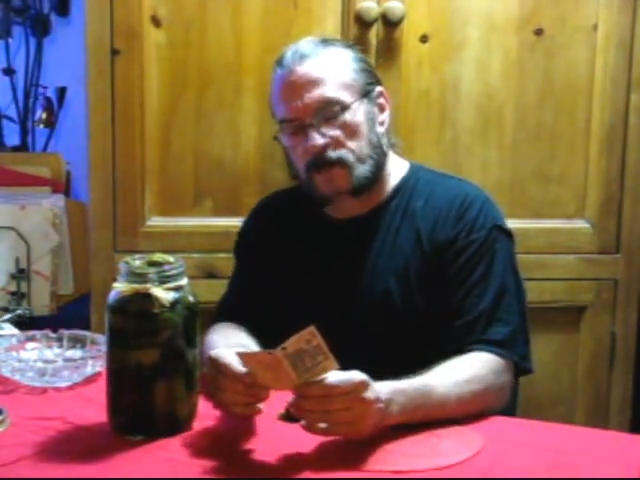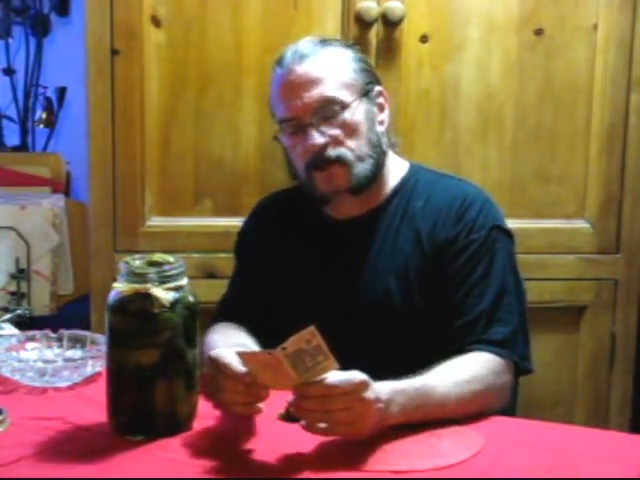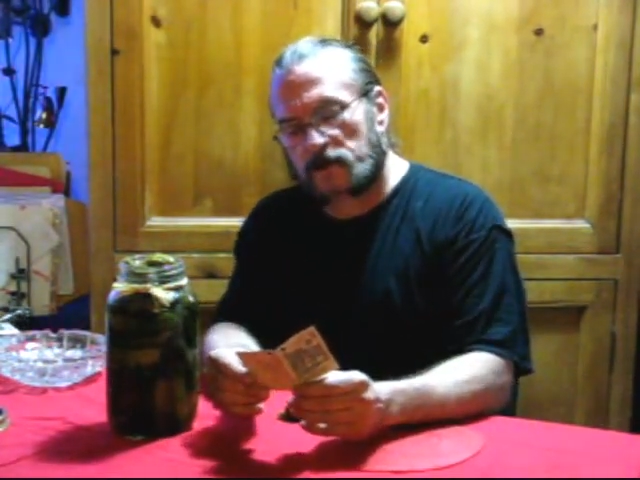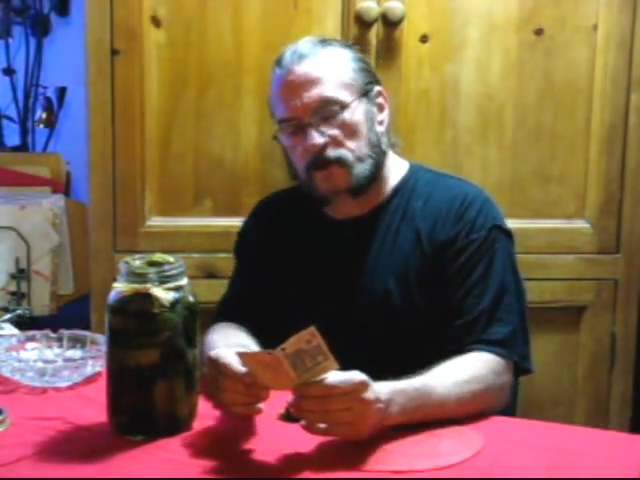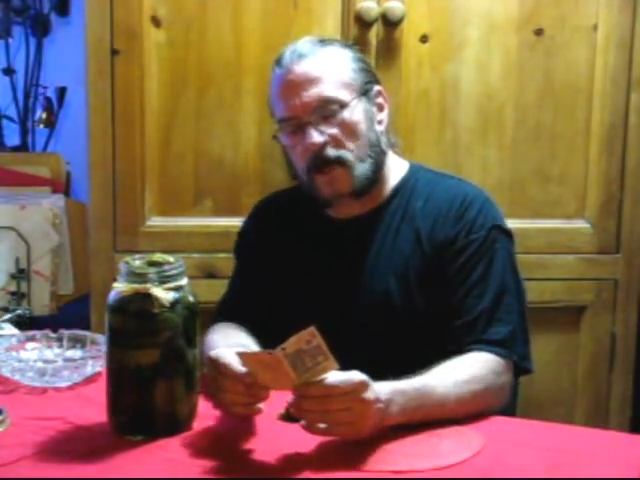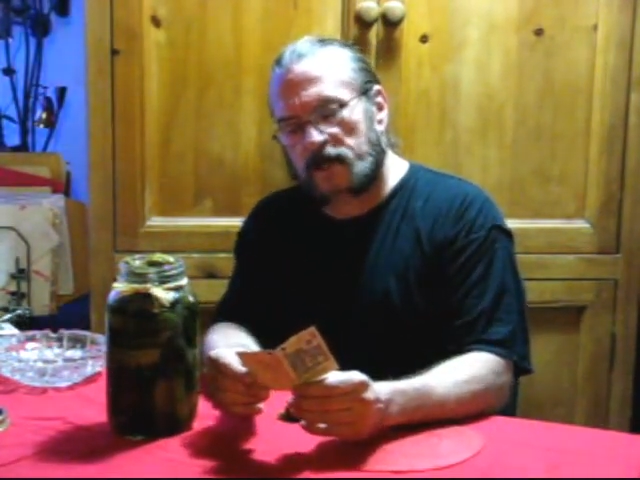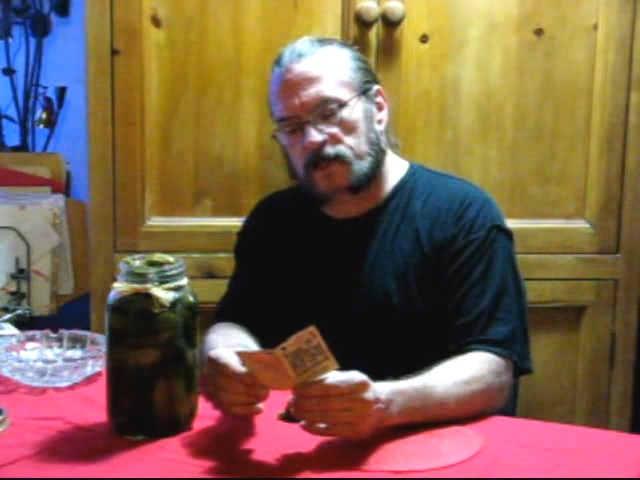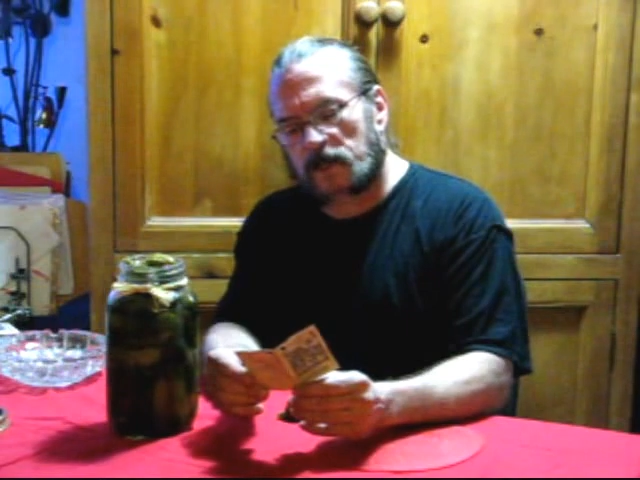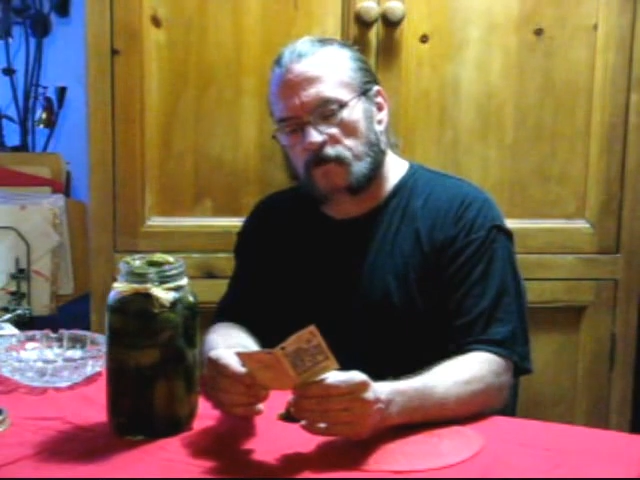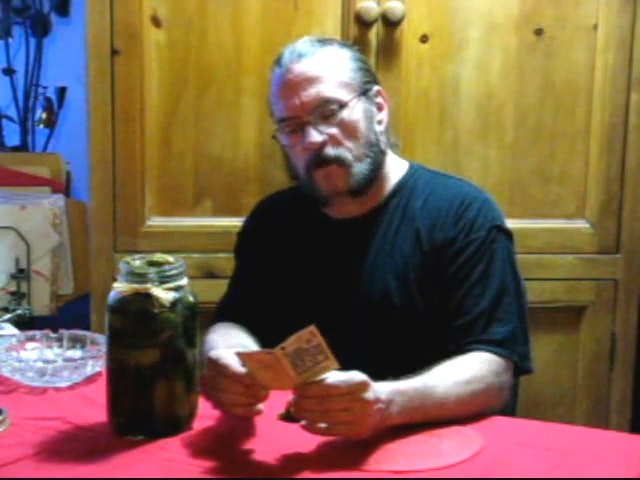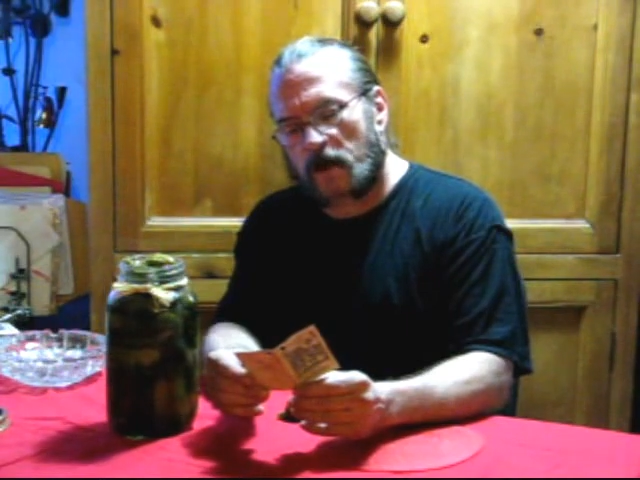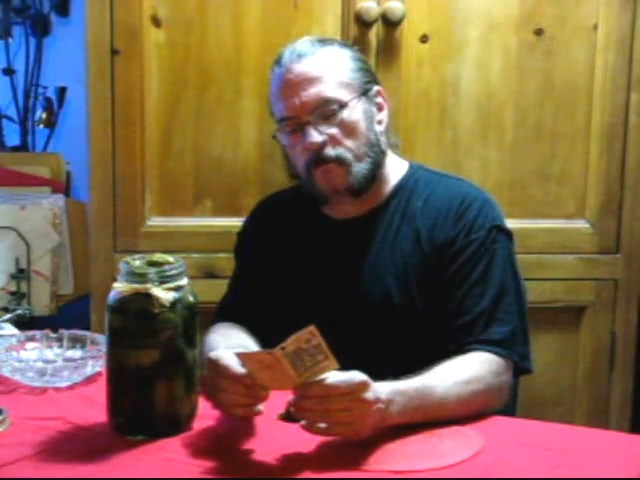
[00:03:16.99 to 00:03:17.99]
Box
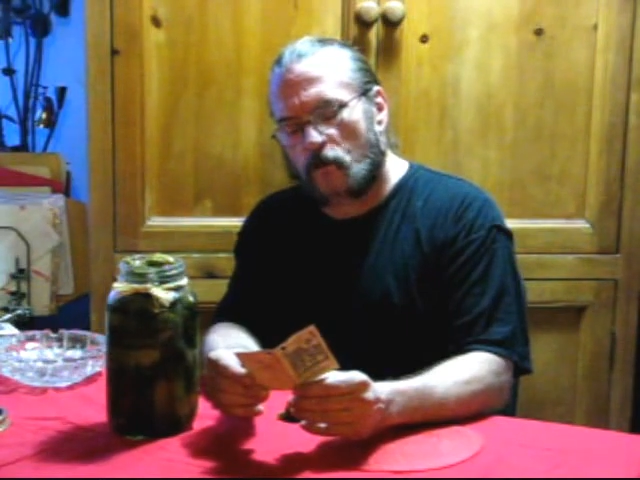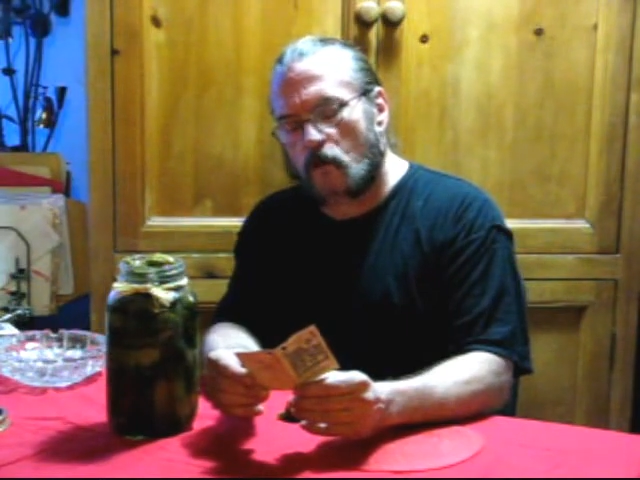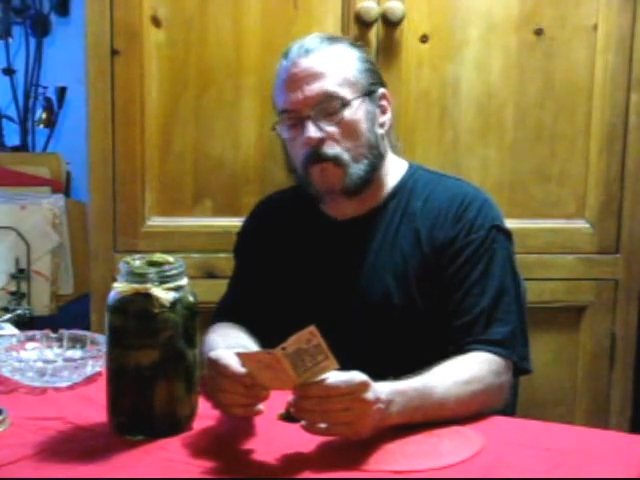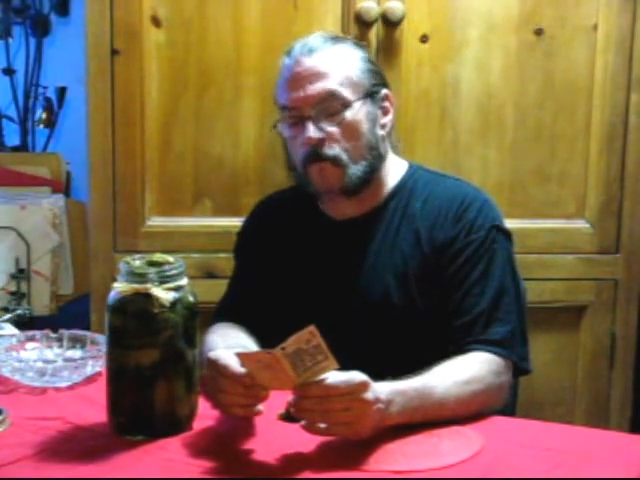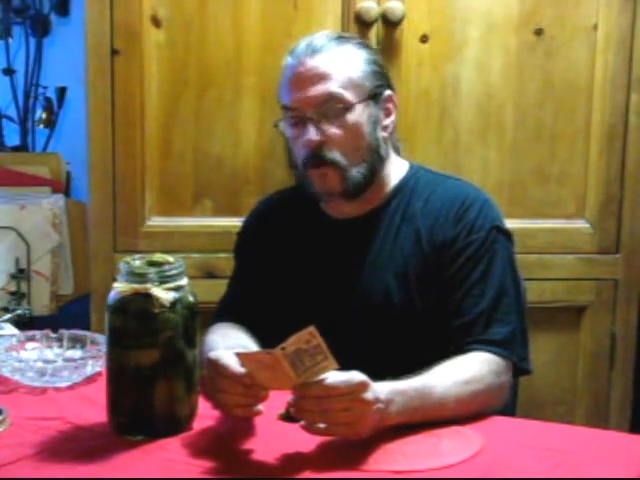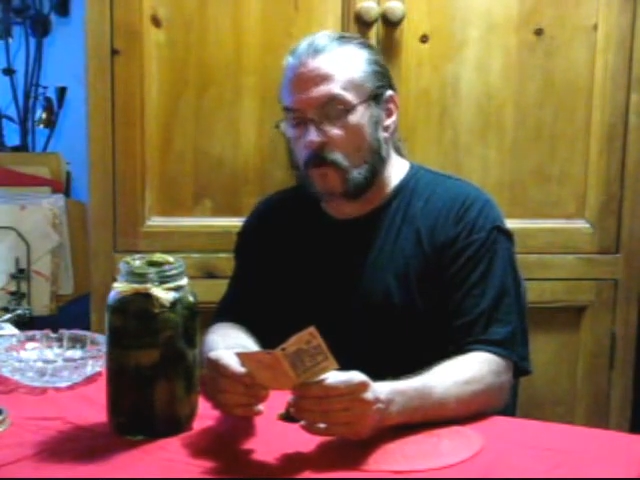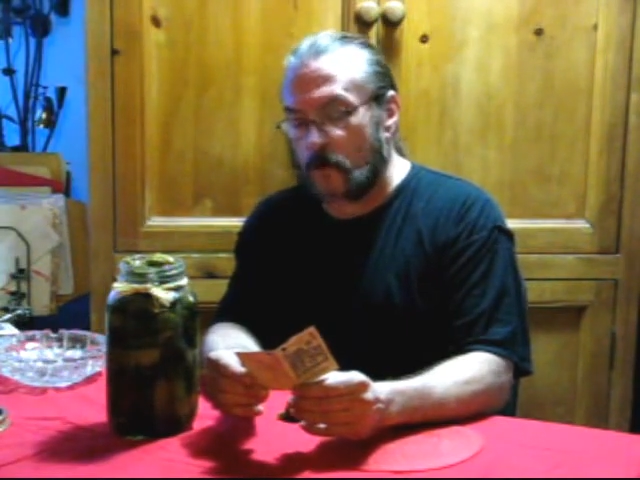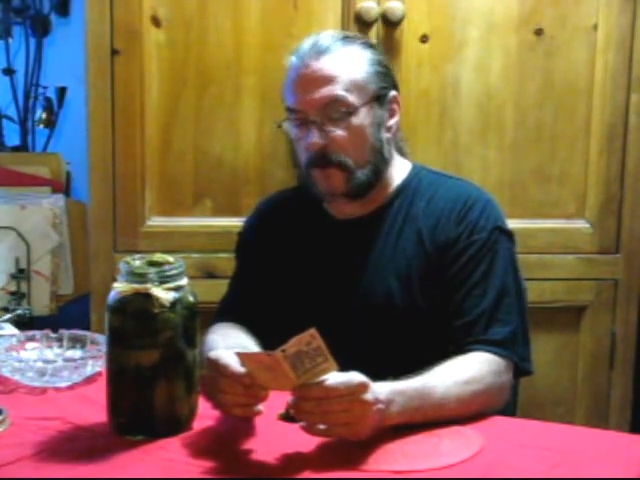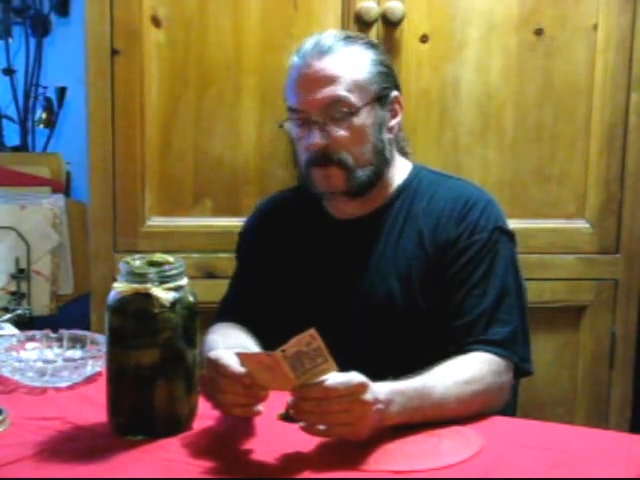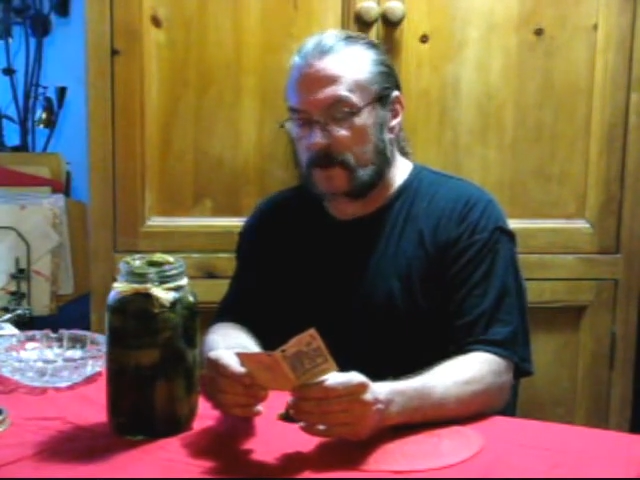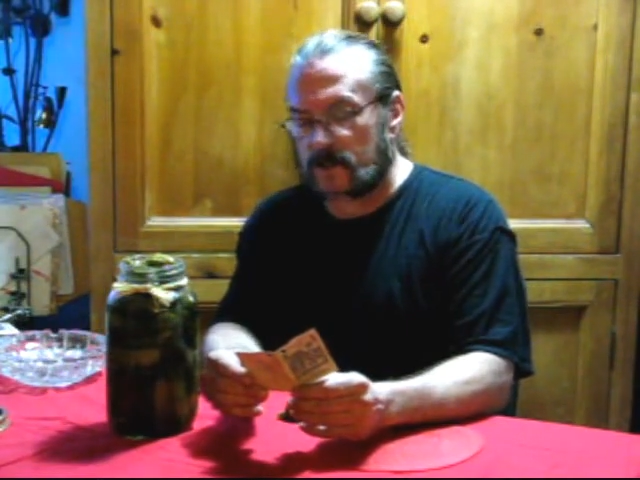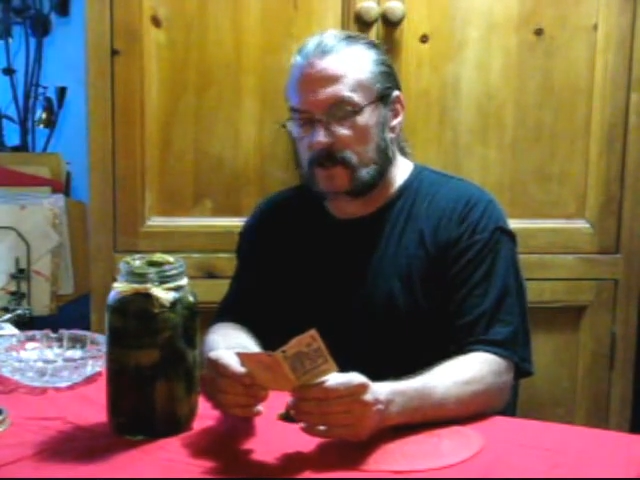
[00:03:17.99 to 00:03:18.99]
9654,
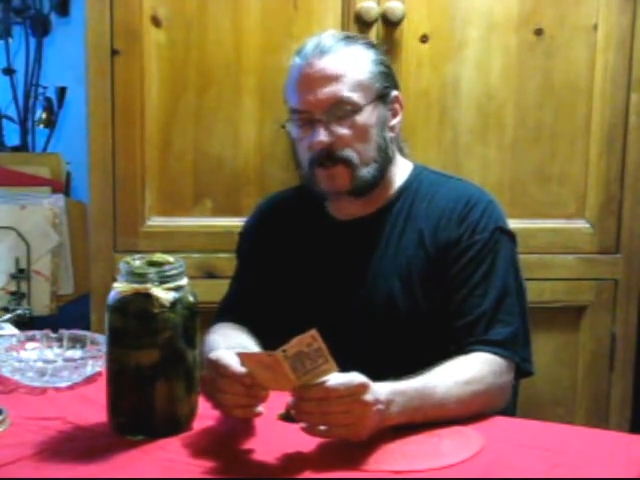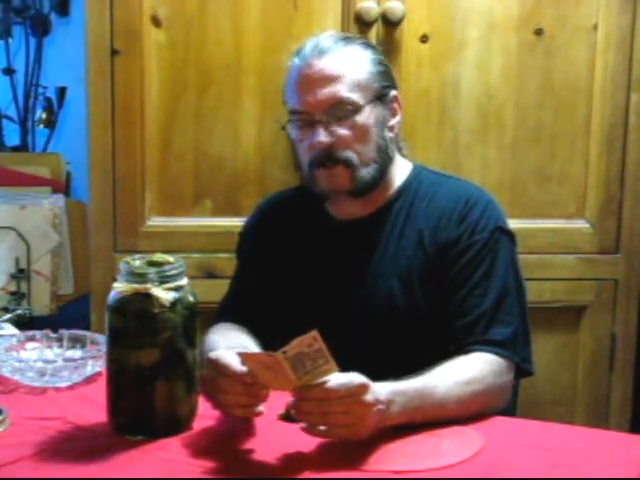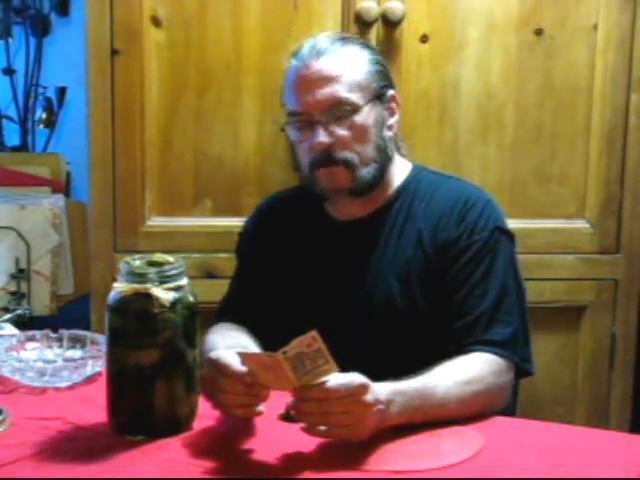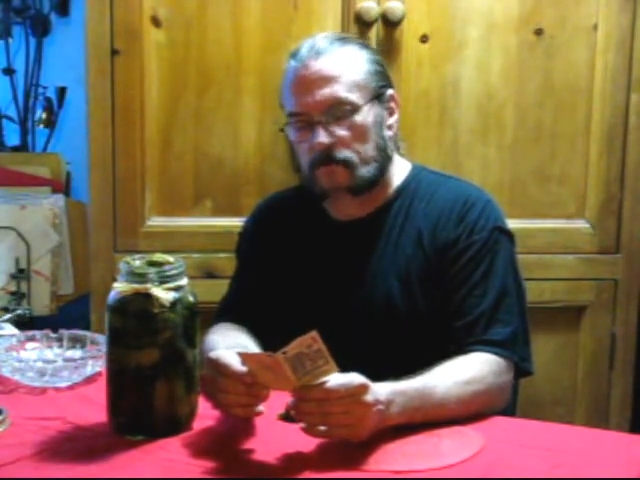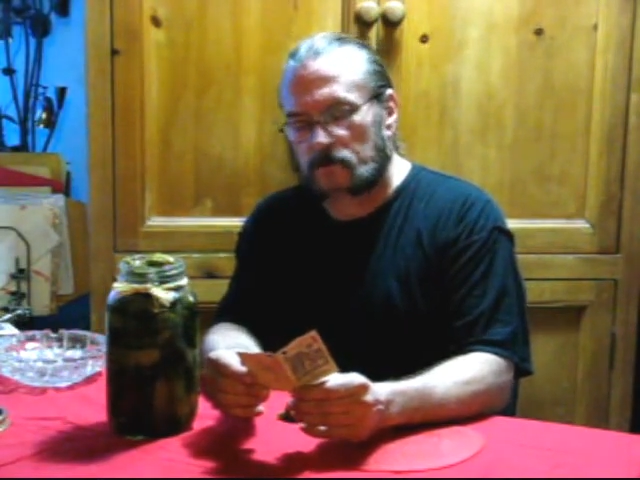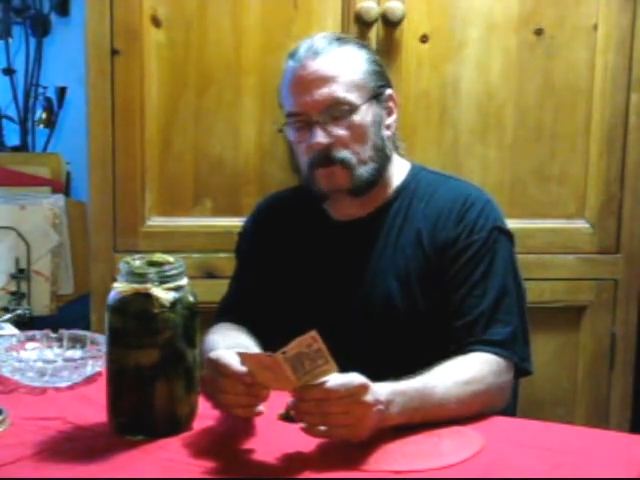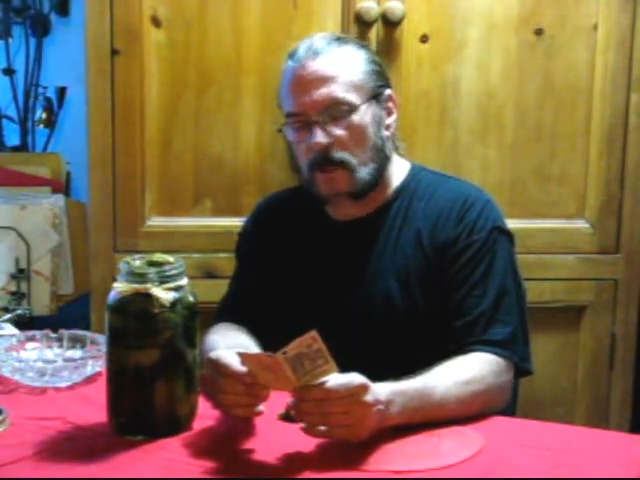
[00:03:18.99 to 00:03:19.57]
Fort Worth, Texas,